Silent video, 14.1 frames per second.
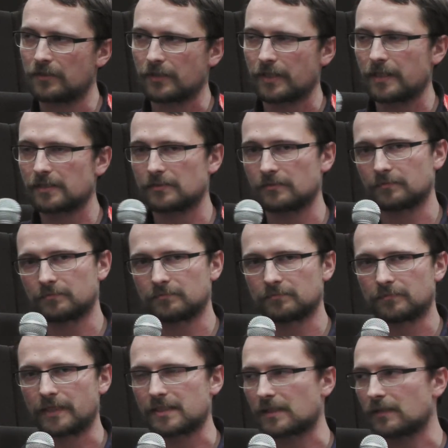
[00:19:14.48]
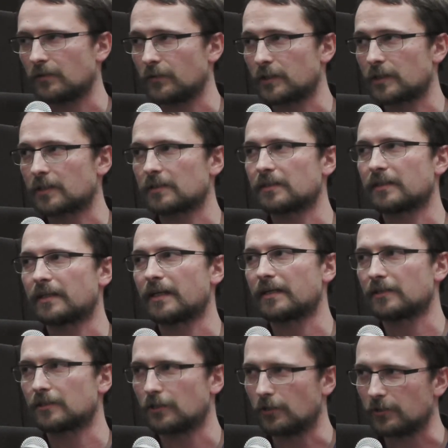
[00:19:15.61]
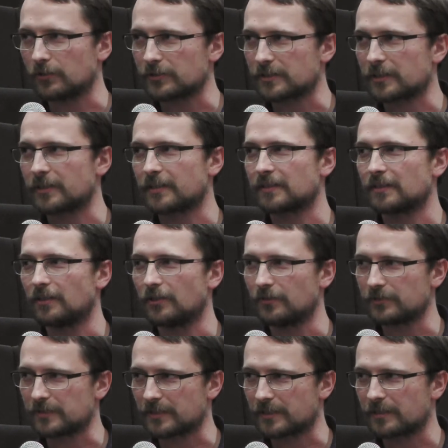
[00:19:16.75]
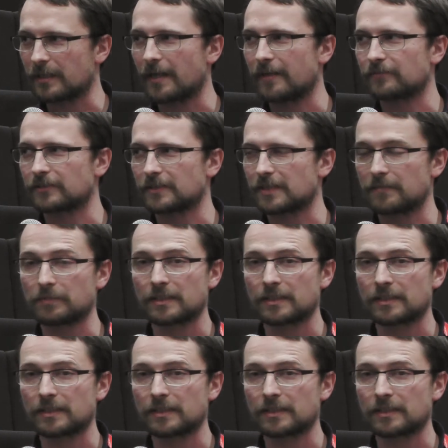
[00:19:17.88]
Okay, so basically we are getting closer and closer every time,